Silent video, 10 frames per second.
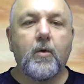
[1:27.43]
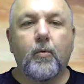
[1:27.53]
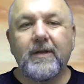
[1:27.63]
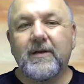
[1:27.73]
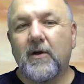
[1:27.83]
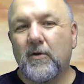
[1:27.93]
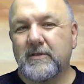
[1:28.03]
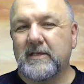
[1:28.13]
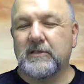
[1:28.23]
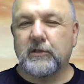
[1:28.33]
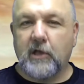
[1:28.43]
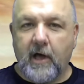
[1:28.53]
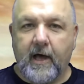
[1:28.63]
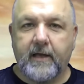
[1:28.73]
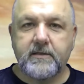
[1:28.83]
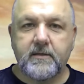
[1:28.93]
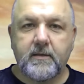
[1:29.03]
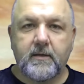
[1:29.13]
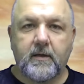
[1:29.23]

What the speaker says: what he calls his lot,